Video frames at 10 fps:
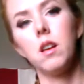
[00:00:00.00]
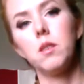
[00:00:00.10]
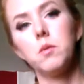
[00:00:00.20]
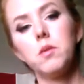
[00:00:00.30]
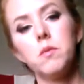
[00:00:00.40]
and
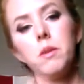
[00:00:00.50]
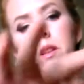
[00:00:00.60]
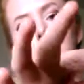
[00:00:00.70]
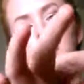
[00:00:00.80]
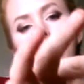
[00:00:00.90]
it will spin
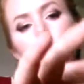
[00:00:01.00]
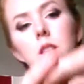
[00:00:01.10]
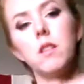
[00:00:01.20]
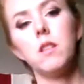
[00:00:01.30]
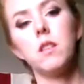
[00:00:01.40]
on
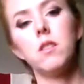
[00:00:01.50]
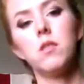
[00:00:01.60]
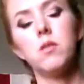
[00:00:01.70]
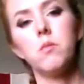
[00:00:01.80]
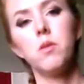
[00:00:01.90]
and you can
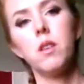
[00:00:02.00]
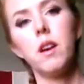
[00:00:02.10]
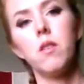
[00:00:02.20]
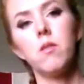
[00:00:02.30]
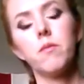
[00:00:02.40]
just smooth it
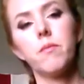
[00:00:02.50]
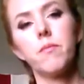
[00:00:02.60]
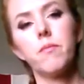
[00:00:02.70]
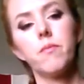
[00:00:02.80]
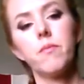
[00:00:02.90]
out
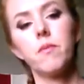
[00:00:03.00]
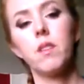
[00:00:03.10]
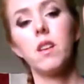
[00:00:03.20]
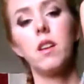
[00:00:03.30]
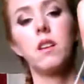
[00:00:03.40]

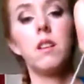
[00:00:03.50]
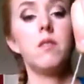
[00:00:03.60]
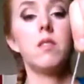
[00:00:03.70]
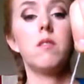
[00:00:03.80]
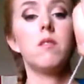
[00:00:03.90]
and I can
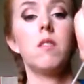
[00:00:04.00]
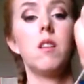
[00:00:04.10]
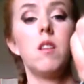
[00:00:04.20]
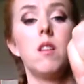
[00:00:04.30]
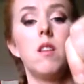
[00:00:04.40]
even
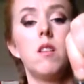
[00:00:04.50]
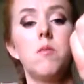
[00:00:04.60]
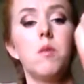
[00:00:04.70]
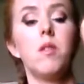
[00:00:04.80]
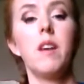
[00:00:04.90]

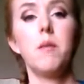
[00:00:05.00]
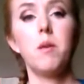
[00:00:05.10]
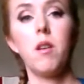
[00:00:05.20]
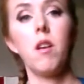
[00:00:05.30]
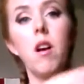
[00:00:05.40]
pull that
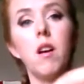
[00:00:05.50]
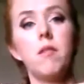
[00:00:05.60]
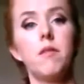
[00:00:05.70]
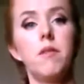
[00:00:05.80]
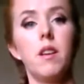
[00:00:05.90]
part off
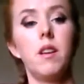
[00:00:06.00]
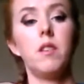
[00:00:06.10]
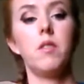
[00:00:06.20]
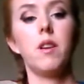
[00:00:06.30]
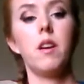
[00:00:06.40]

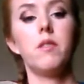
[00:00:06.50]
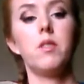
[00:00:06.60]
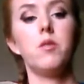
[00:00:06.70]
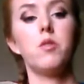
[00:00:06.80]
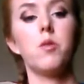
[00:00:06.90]
and you have a
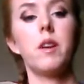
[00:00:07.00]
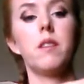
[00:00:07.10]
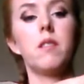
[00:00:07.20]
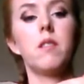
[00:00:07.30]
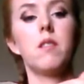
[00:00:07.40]
new join.